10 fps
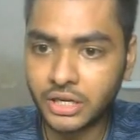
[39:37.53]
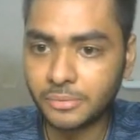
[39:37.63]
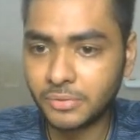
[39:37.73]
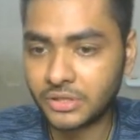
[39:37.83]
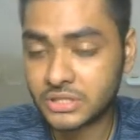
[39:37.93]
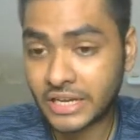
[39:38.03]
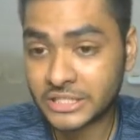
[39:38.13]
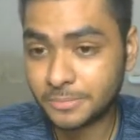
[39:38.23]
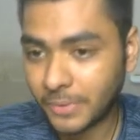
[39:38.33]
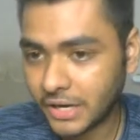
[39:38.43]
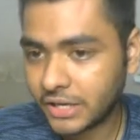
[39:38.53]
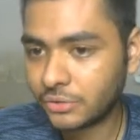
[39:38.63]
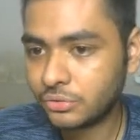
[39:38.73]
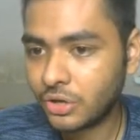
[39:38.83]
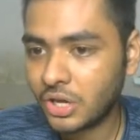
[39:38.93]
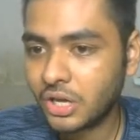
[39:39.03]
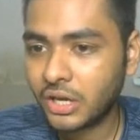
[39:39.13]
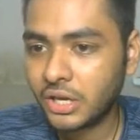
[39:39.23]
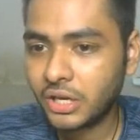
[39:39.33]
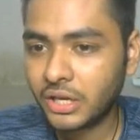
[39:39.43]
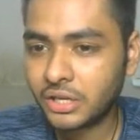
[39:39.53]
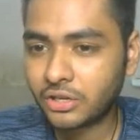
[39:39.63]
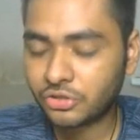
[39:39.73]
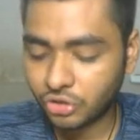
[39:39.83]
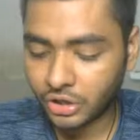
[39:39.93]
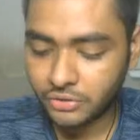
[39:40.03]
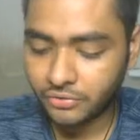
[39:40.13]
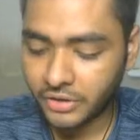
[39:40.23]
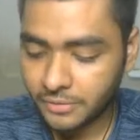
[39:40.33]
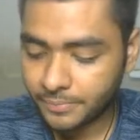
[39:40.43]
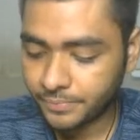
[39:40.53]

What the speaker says: Let me explain you in a short way